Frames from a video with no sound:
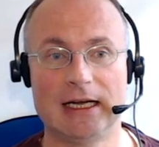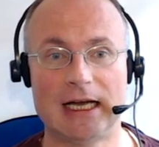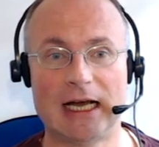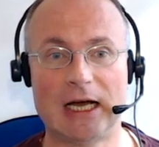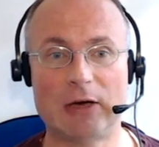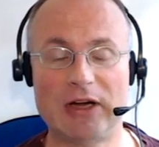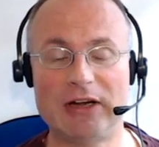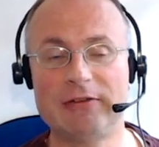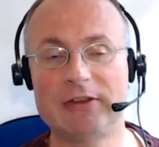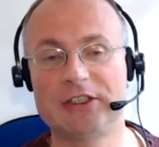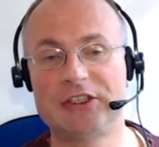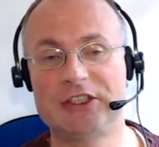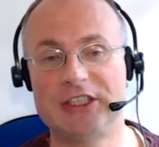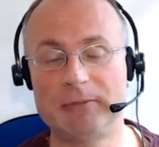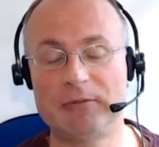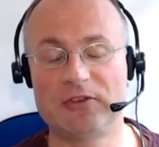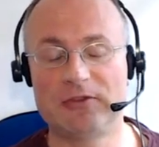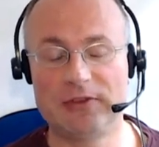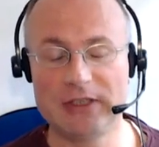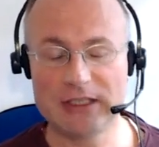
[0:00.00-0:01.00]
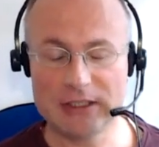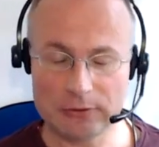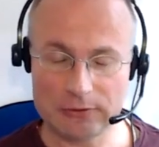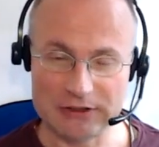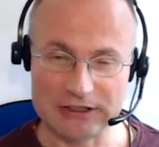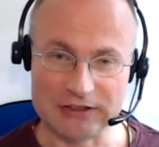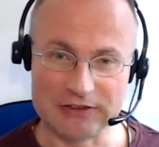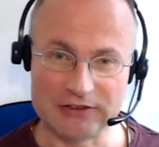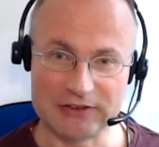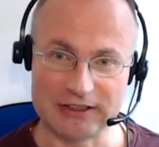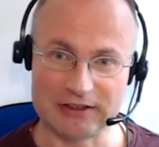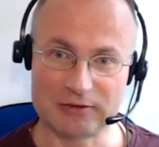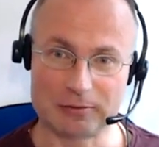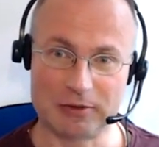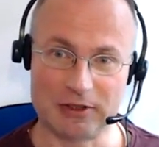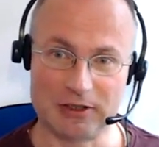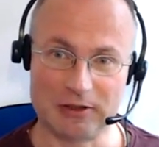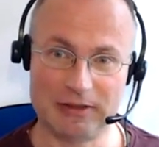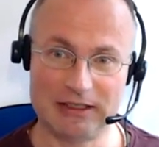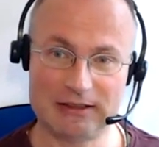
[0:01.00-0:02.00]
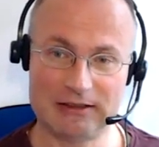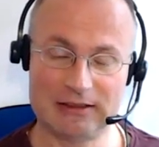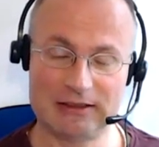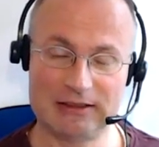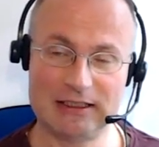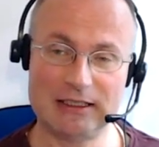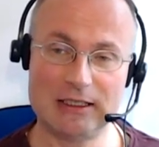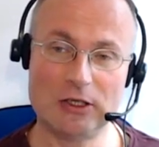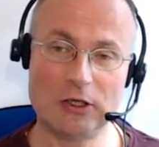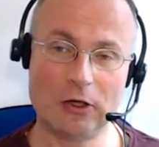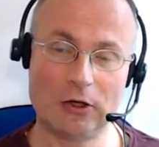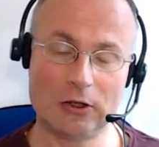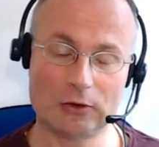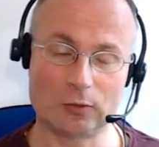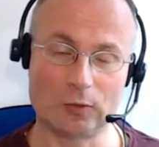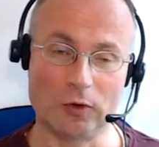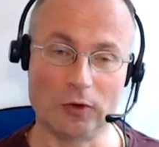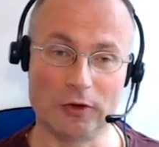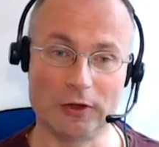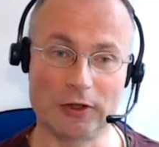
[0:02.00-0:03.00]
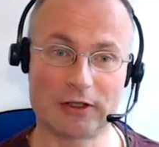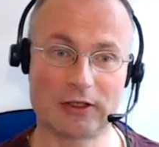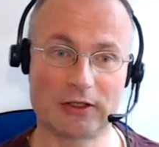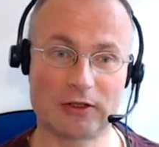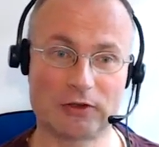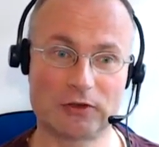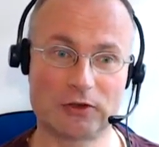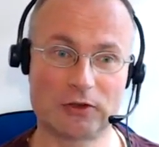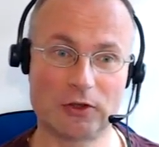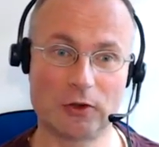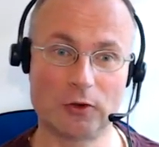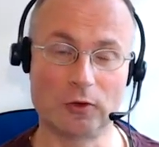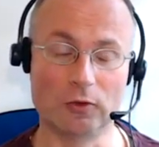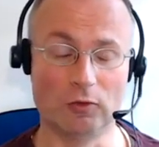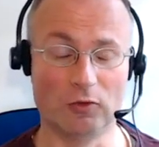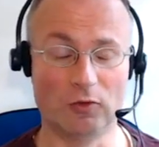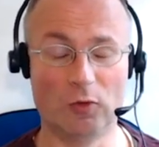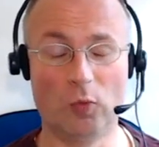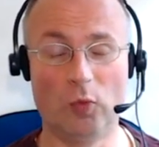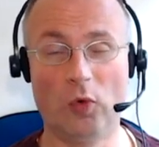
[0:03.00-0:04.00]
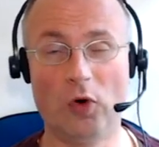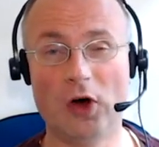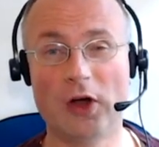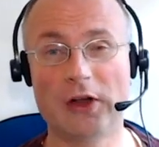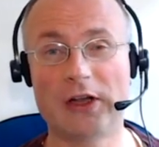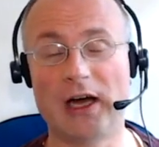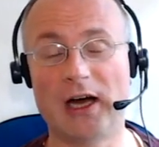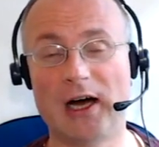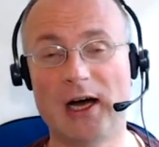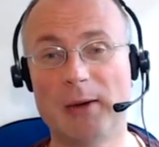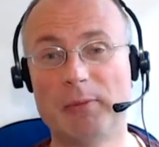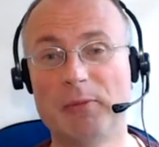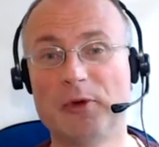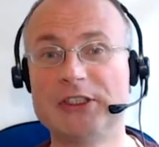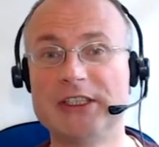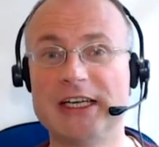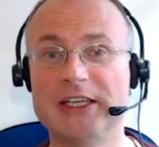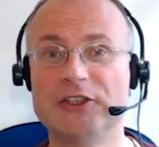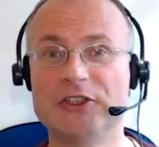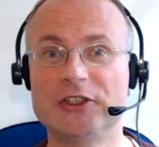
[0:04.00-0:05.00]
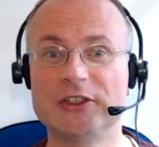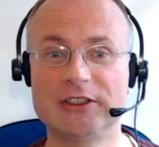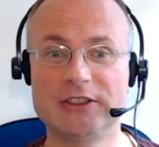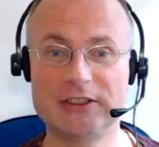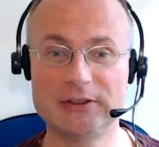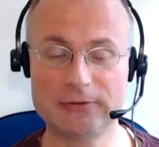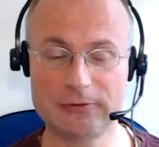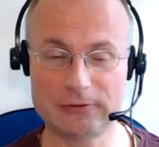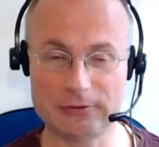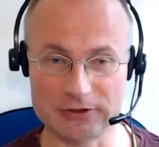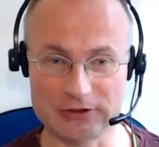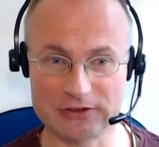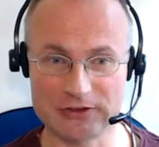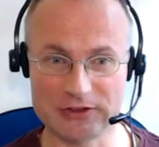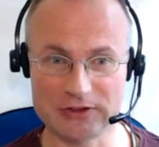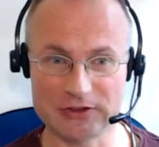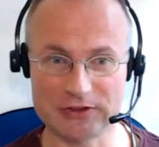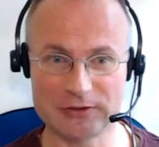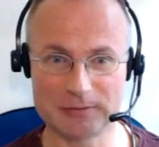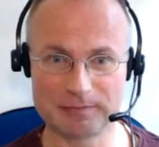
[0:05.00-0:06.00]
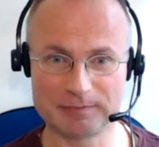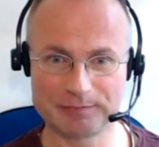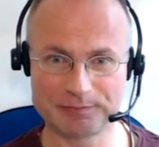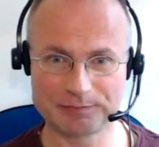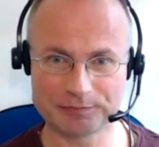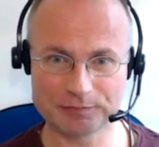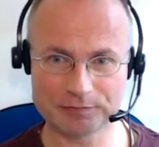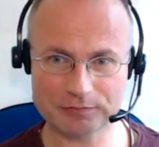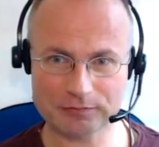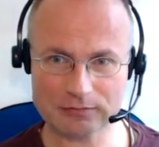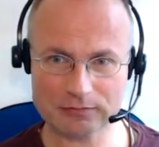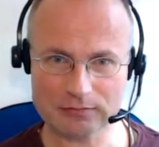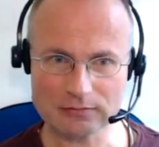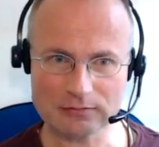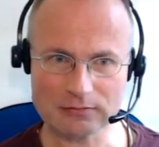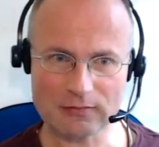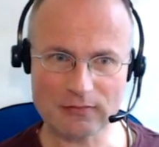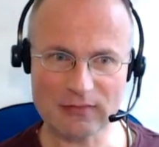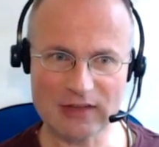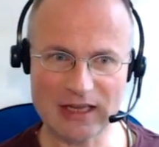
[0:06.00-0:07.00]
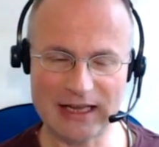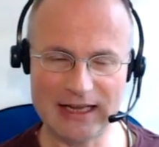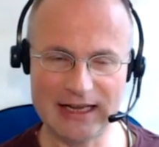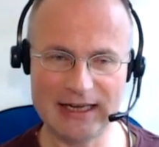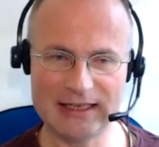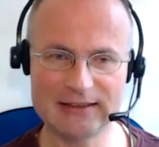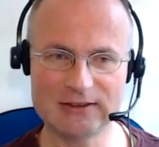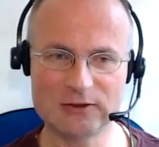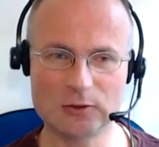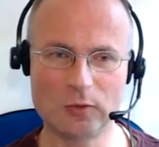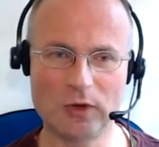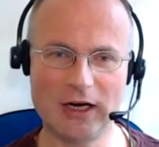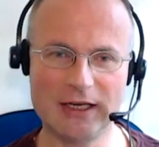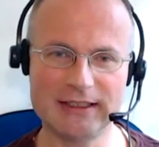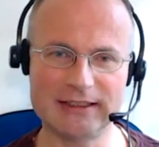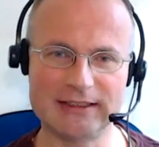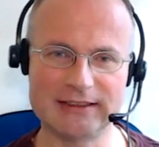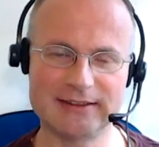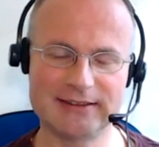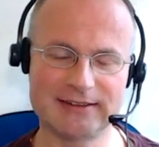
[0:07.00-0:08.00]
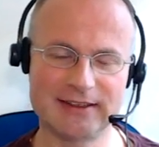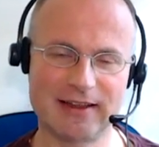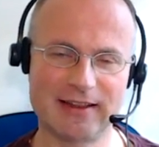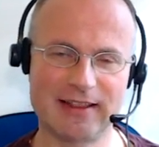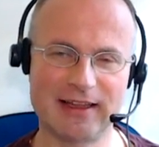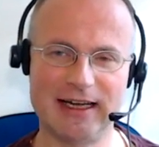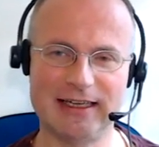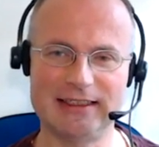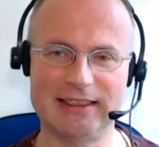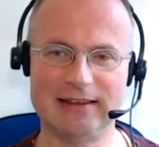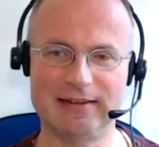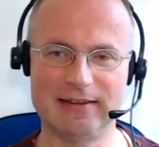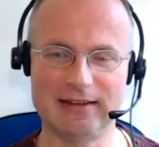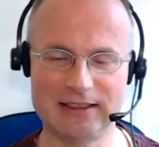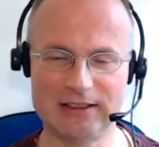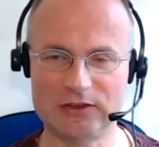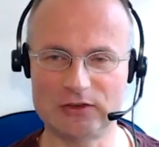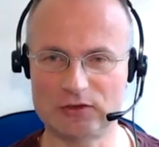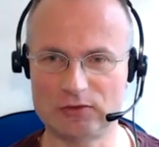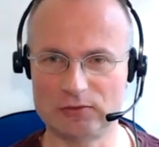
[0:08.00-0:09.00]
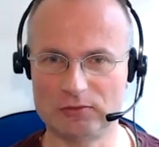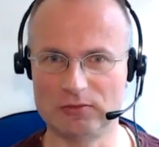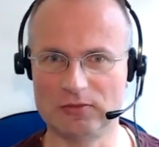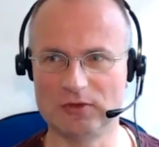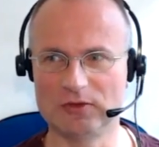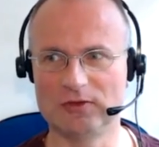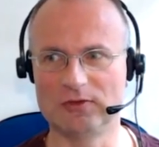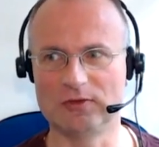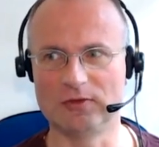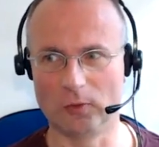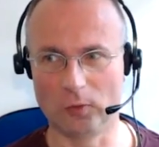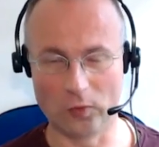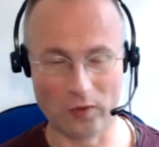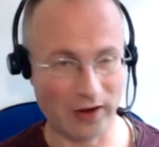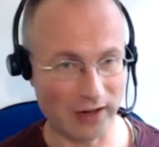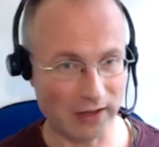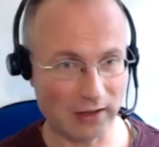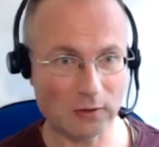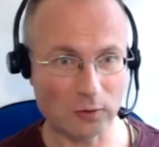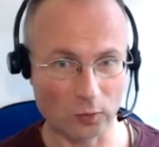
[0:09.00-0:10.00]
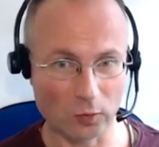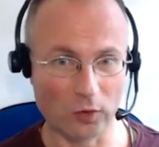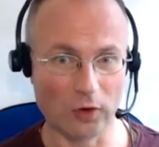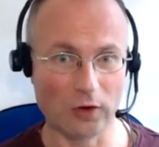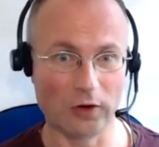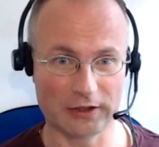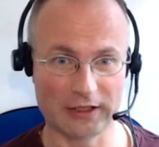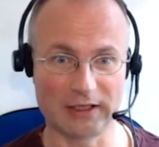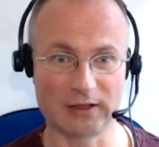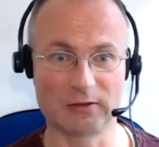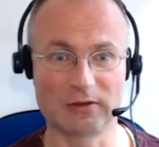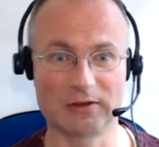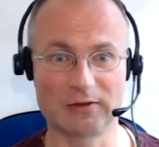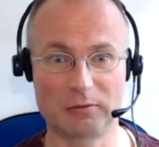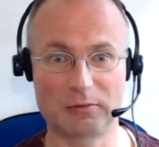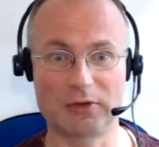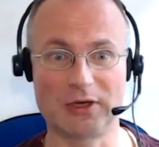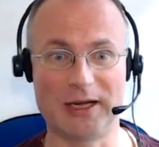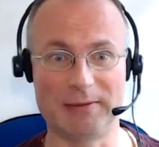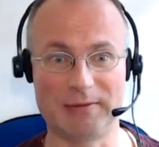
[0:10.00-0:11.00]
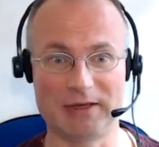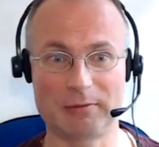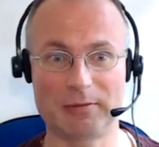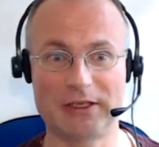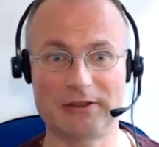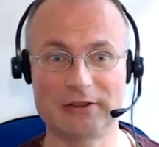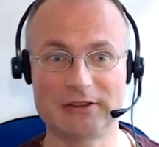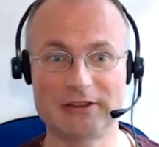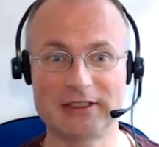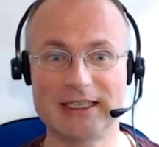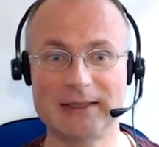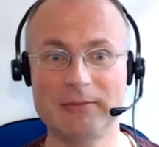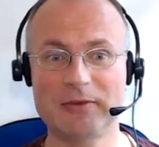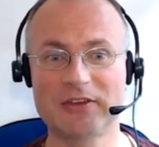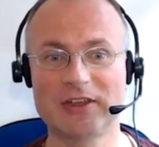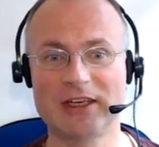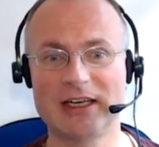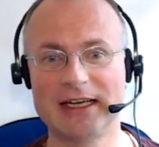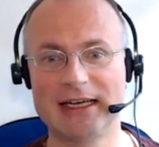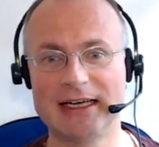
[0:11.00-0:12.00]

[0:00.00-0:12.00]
However, James Vickery's experiment did not work. So what are potential differences? And one is that in these well-working priming paradigms,